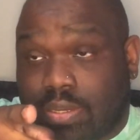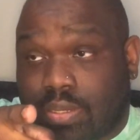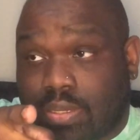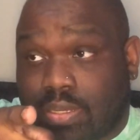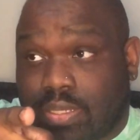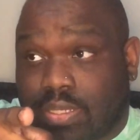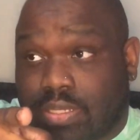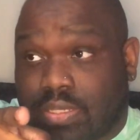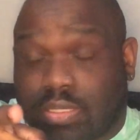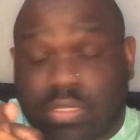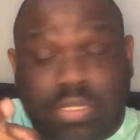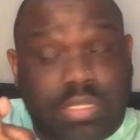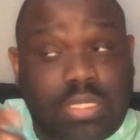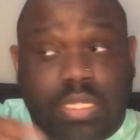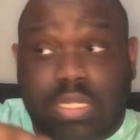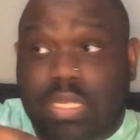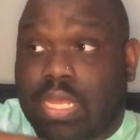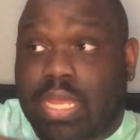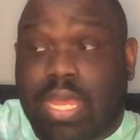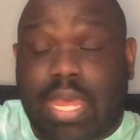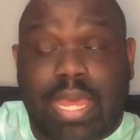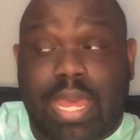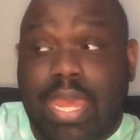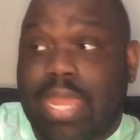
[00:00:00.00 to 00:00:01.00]
Because
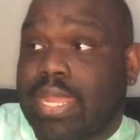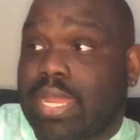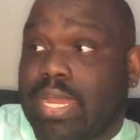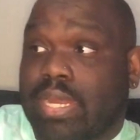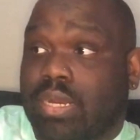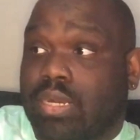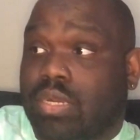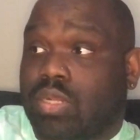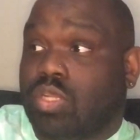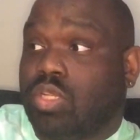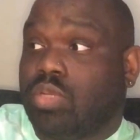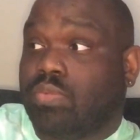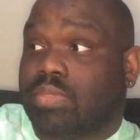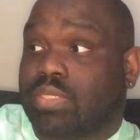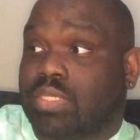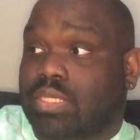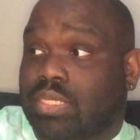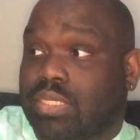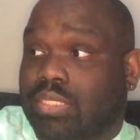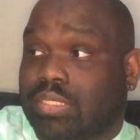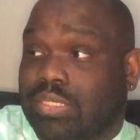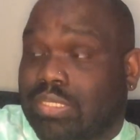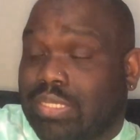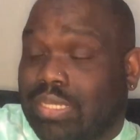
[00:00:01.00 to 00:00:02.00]
I ain't got nothing to do with
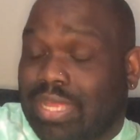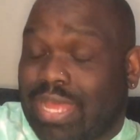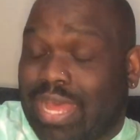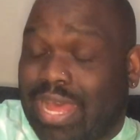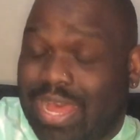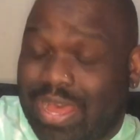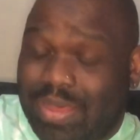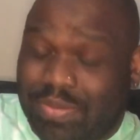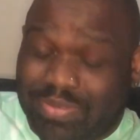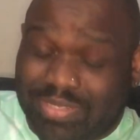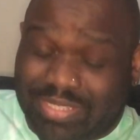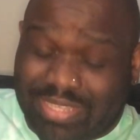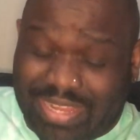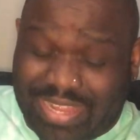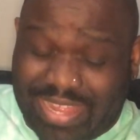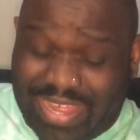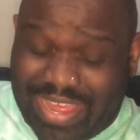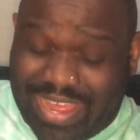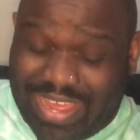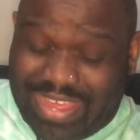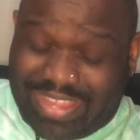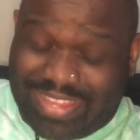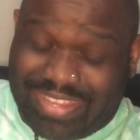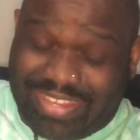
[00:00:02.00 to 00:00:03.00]
this." I was
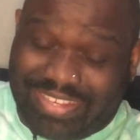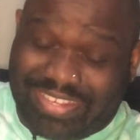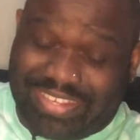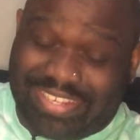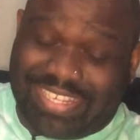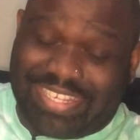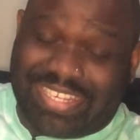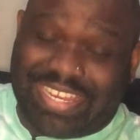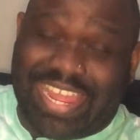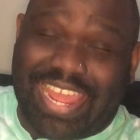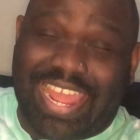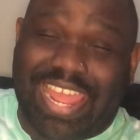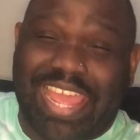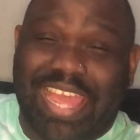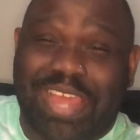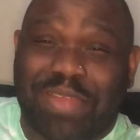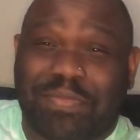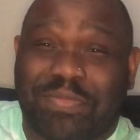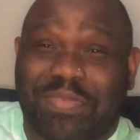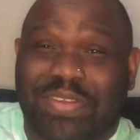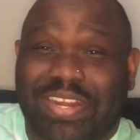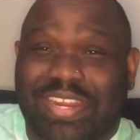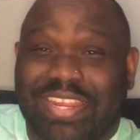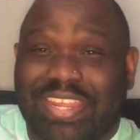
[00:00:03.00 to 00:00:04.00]
like,
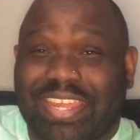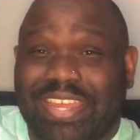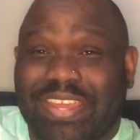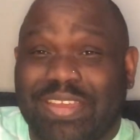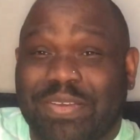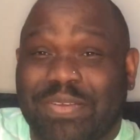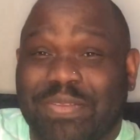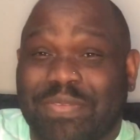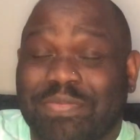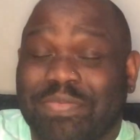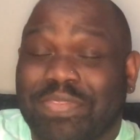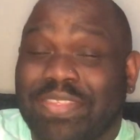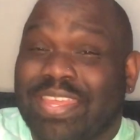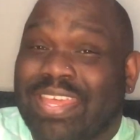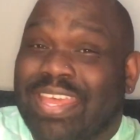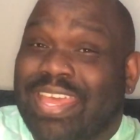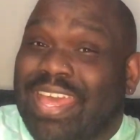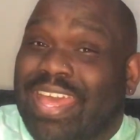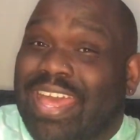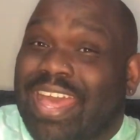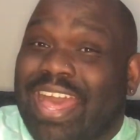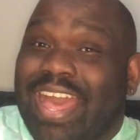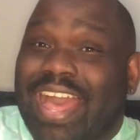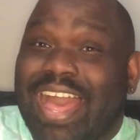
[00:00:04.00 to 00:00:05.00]
"Damn, Raquel,
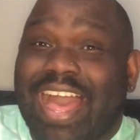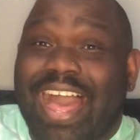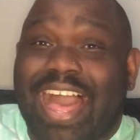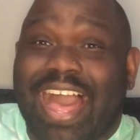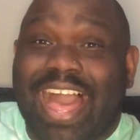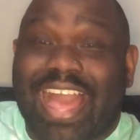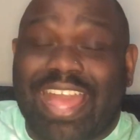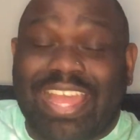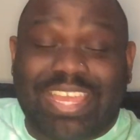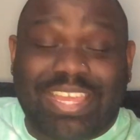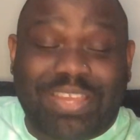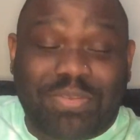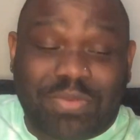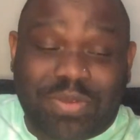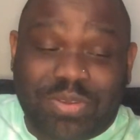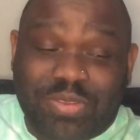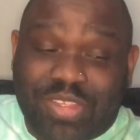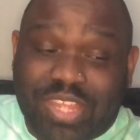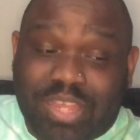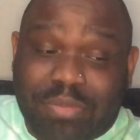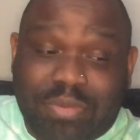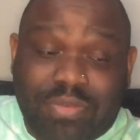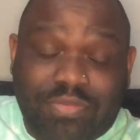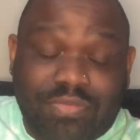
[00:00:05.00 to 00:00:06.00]
I get where you're
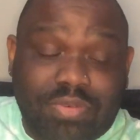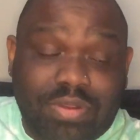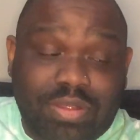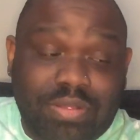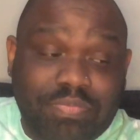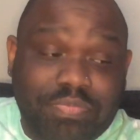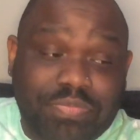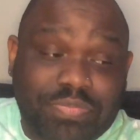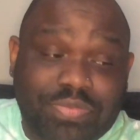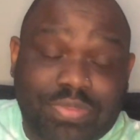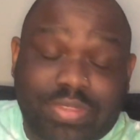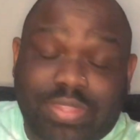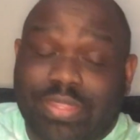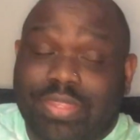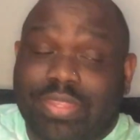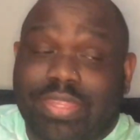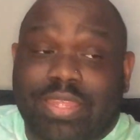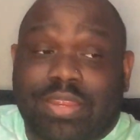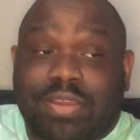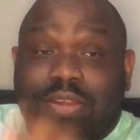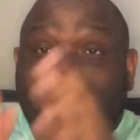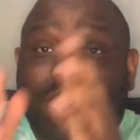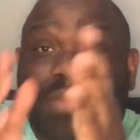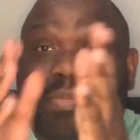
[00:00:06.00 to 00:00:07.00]
coming from.
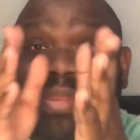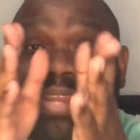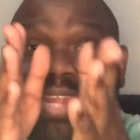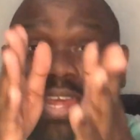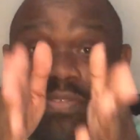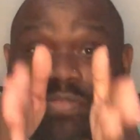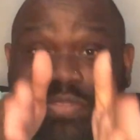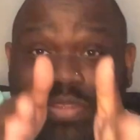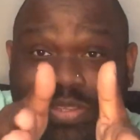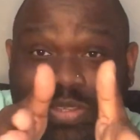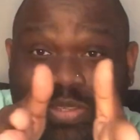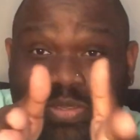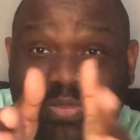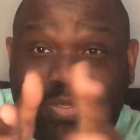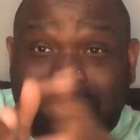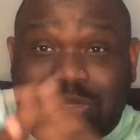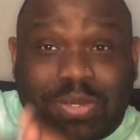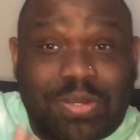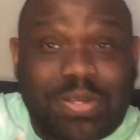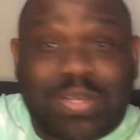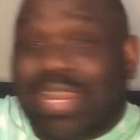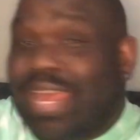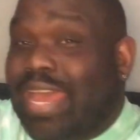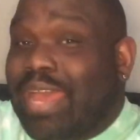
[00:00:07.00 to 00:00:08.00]
They're coming after you,
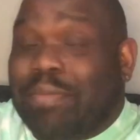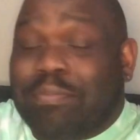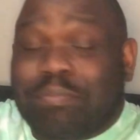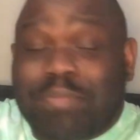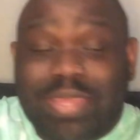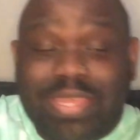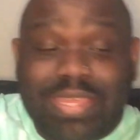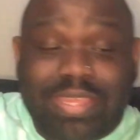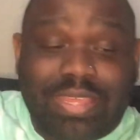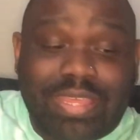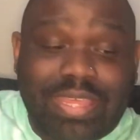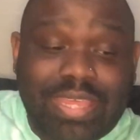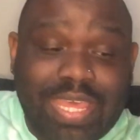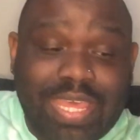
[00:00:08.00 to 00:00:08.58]
sir, not me."